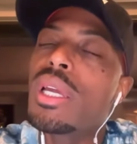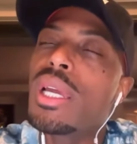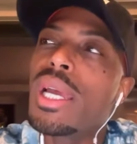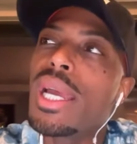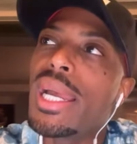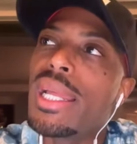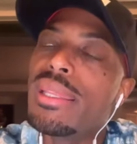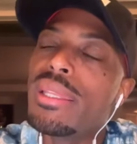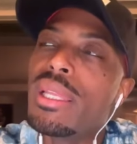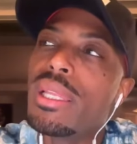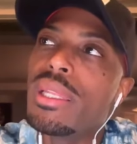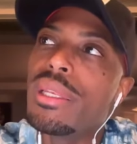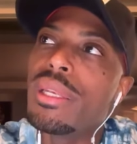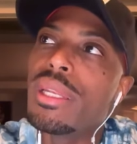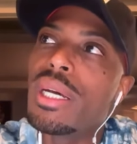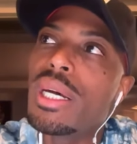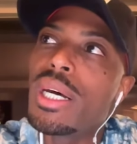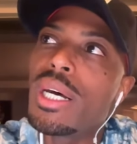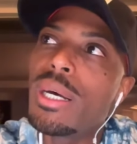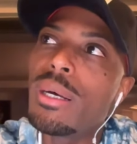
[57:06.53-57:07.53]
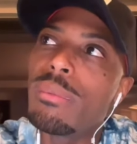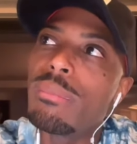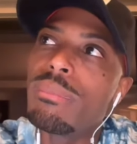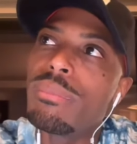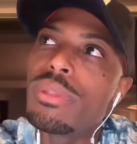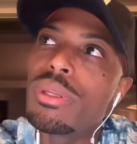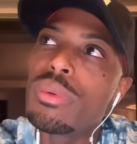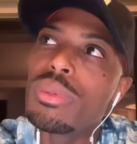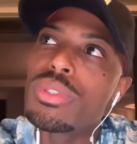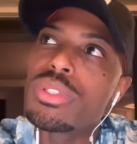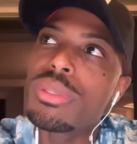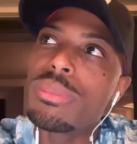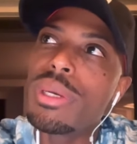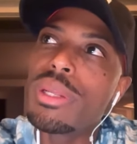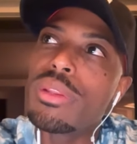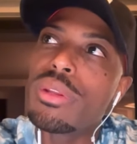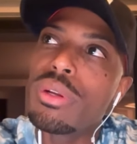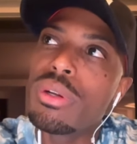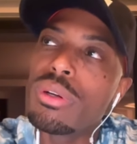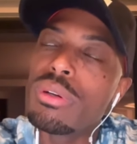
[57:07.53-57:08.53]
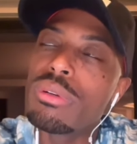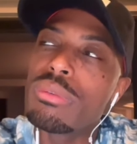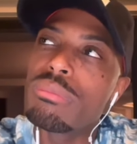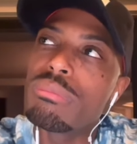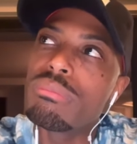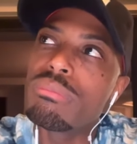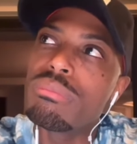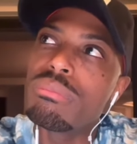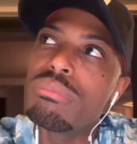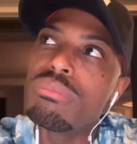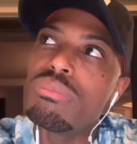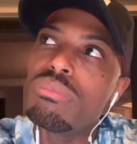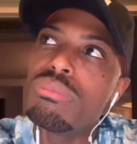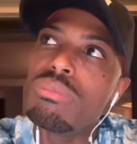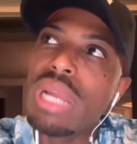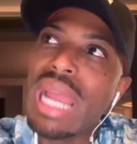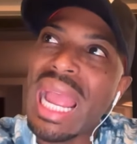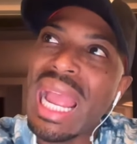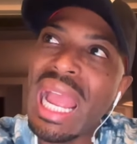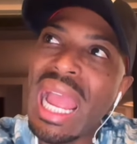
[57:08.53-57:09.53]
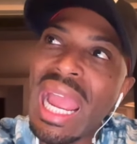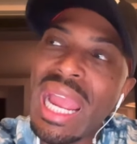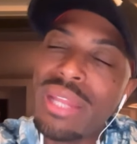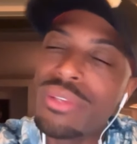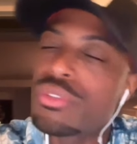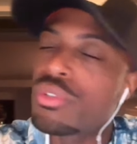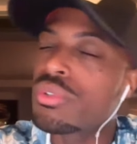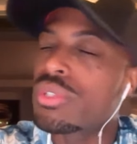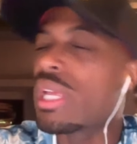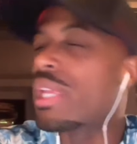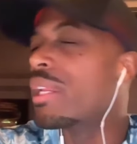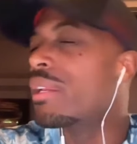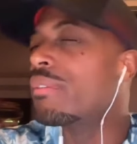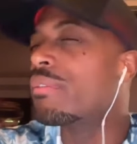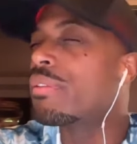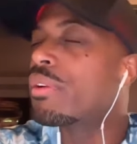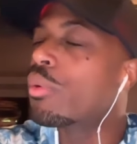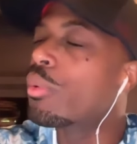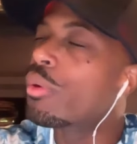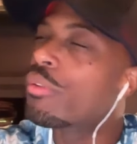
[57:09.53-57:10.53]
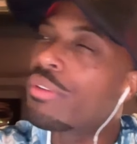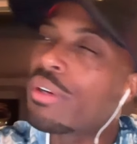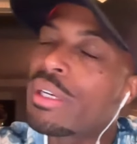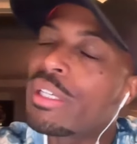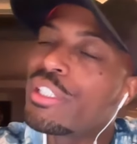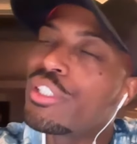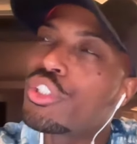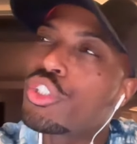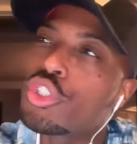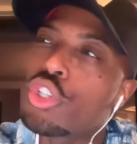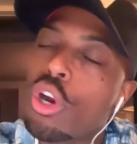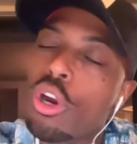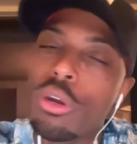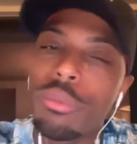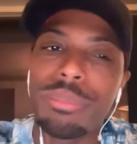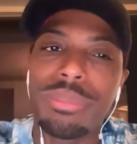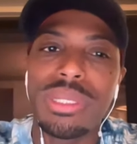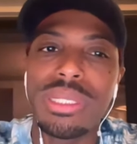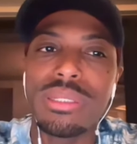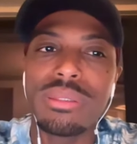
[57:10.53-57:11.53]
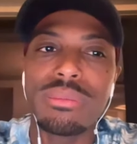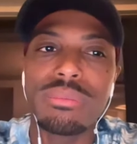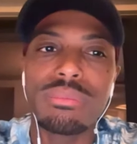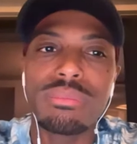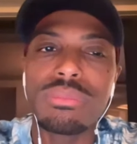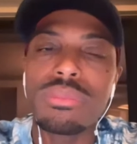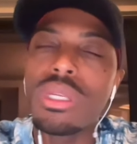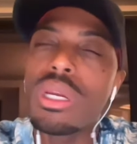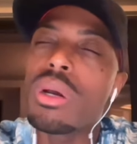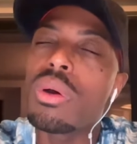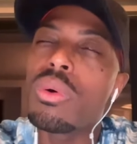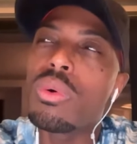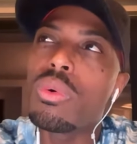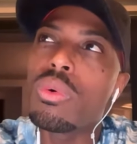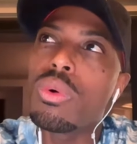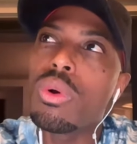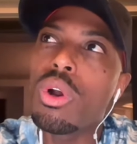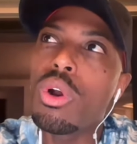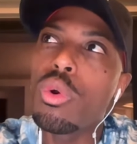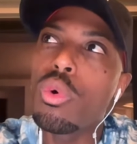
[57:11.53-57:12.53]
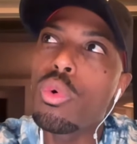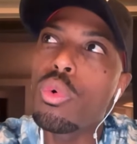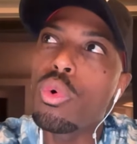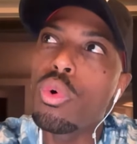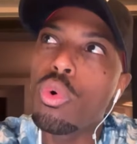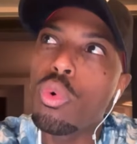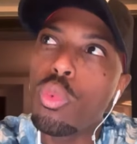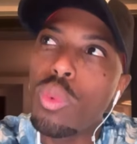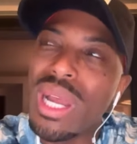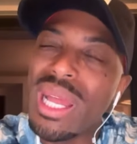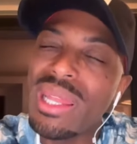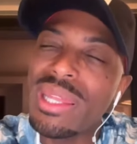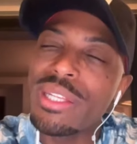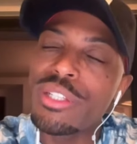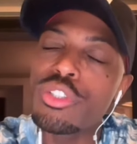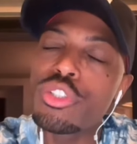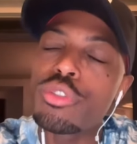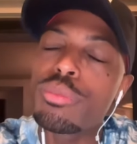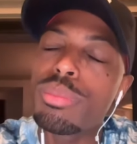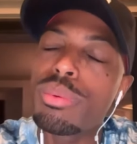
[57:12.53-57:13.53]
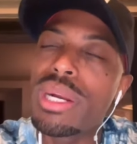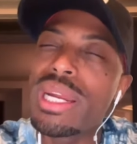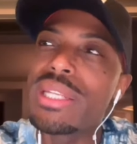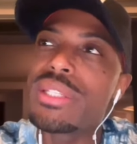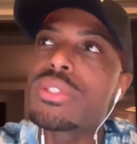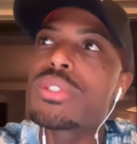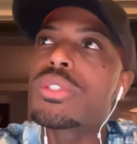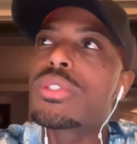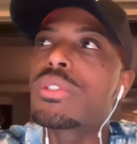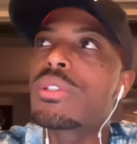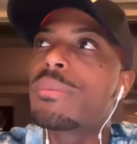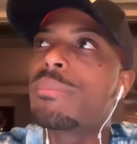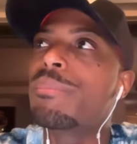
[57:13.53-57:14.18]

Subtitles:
And then there were some other answers I didn't feel were very sharp and, you know, well expressed.